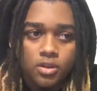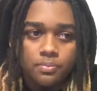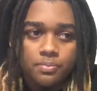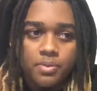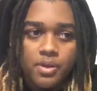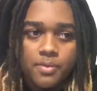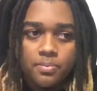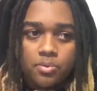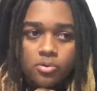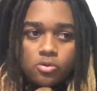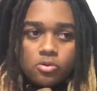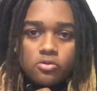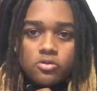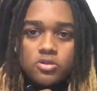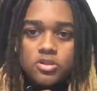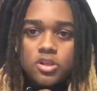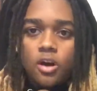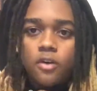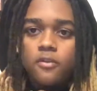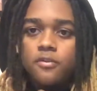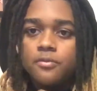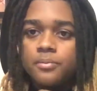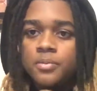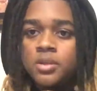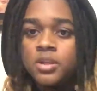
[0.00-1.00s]
people who was
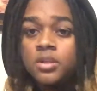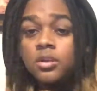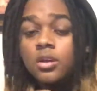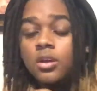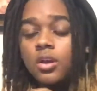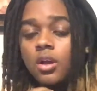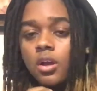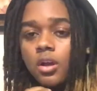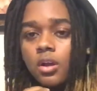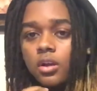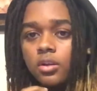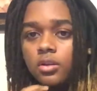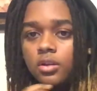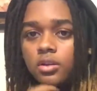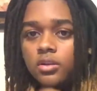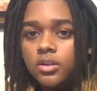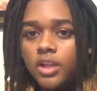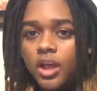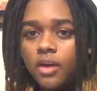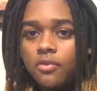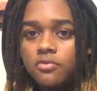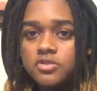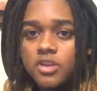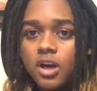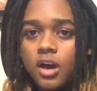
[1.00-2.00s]
over me,
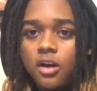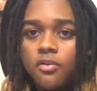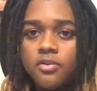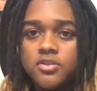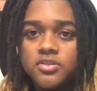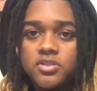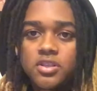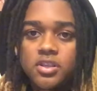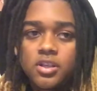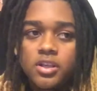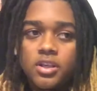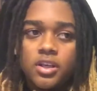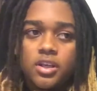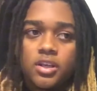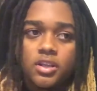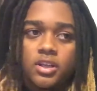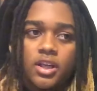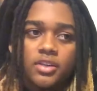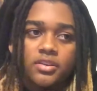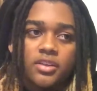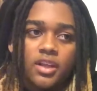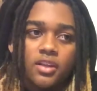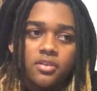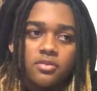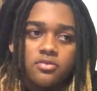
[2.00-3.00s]
they was always good. And
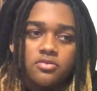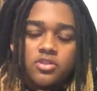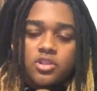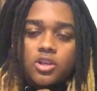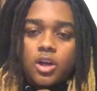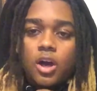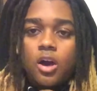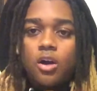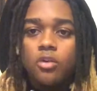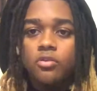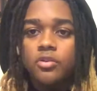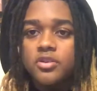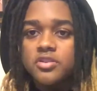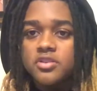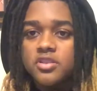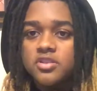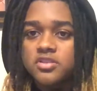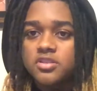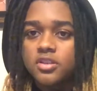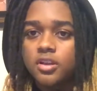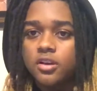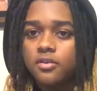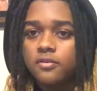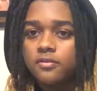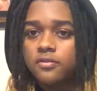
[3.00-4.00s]
I thank you to the owners and
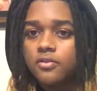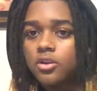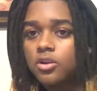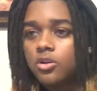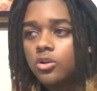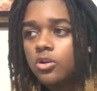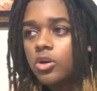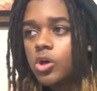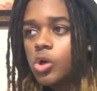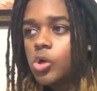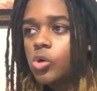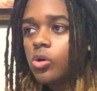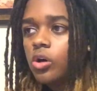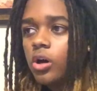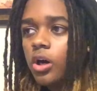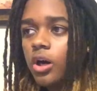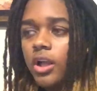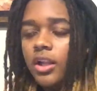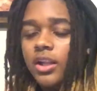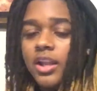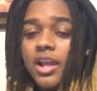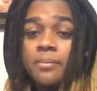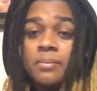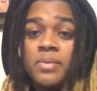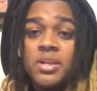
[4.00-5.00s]
stuff who
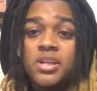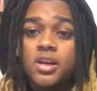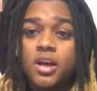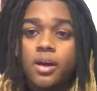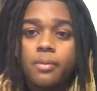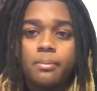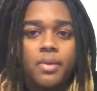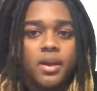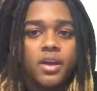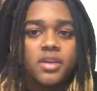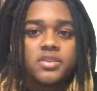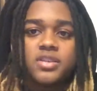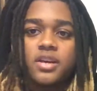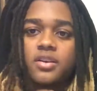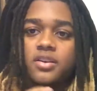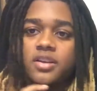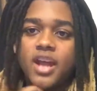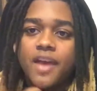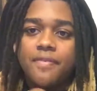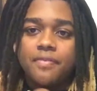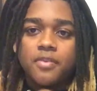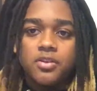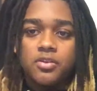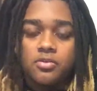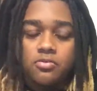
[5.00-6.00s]
let me come back, cause I didn't
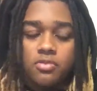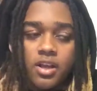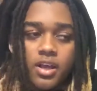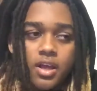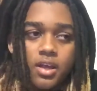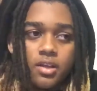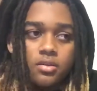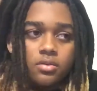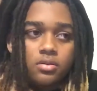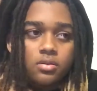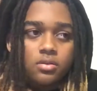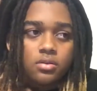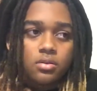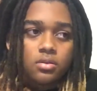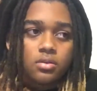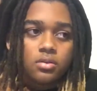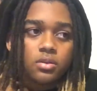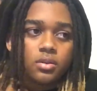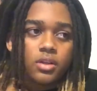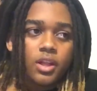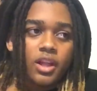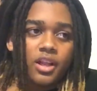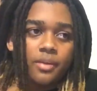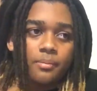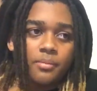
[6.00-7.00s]
have to do that.
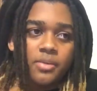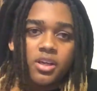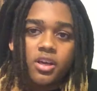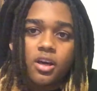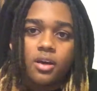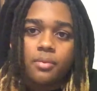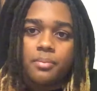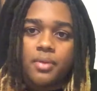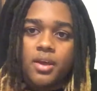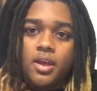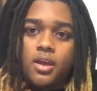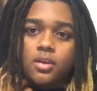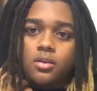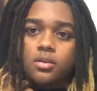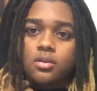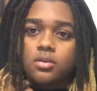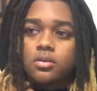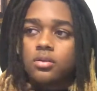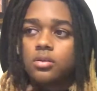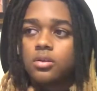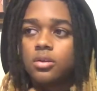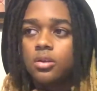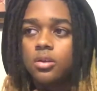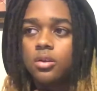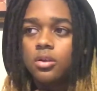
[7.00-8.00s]
They let me come back,
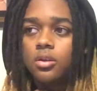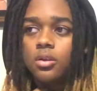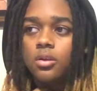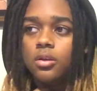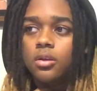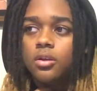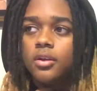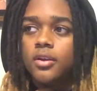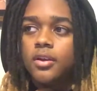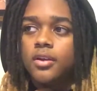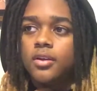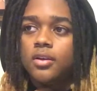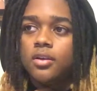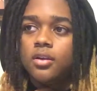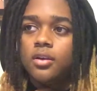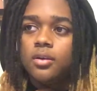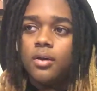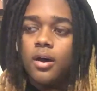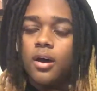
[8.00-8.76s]
and